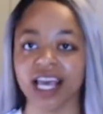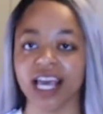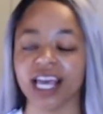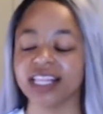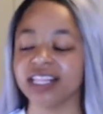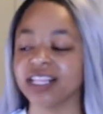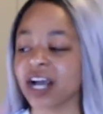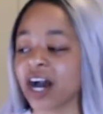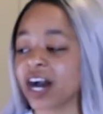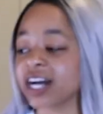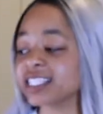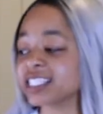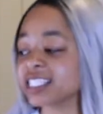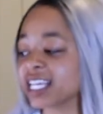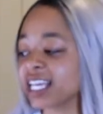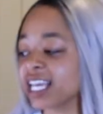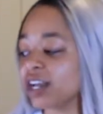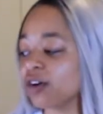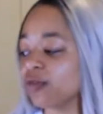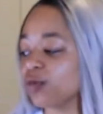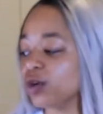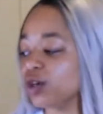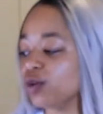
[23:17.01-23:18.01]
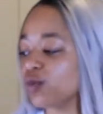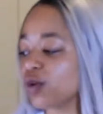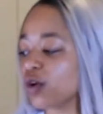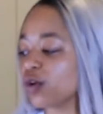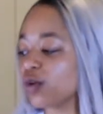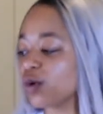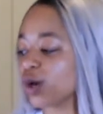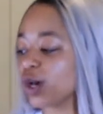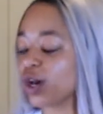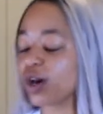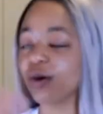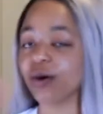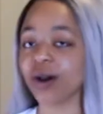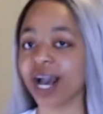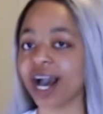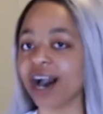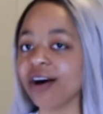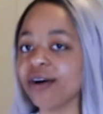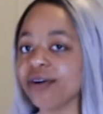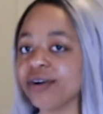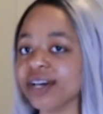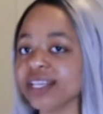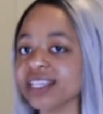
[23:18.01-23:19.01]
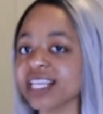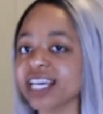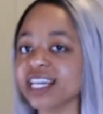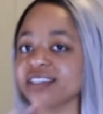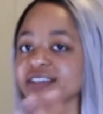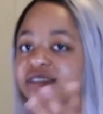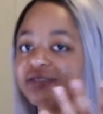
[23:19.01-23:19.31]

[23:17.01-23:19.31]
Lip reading: Not saying we won't go out and like